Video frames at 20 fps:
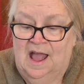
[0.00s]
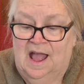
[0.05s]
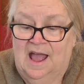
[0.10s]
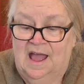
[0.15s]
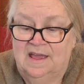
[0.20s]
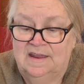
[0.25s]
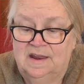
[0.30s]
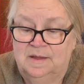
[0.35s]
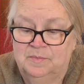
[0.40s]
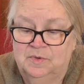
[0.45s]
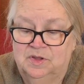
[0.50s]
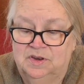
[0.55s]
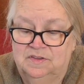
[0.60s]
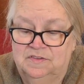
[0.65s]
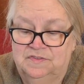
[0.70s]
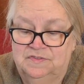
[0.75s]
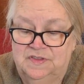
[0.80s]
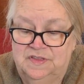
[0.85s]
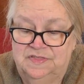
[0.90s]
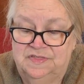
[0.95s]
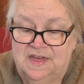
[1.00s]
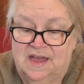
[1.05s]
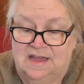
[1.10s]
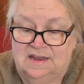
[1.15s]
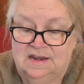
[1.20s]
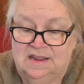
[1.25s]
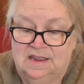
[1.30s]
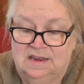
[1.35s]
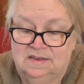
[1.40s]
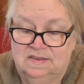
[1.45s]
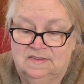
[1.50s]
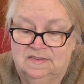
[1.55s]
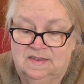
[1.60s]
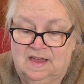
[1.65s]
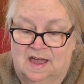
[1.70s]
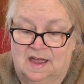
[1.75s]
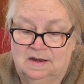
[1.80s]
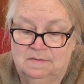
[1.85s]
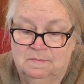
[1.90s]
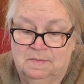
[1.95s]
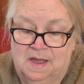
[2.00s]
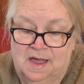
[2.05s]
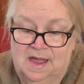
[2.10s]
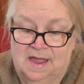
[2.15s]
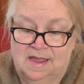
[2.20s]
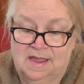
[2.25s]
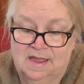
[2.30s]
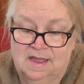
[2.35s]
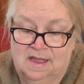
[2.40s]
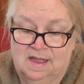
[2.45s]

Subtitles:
And I'm going to fit that inside my,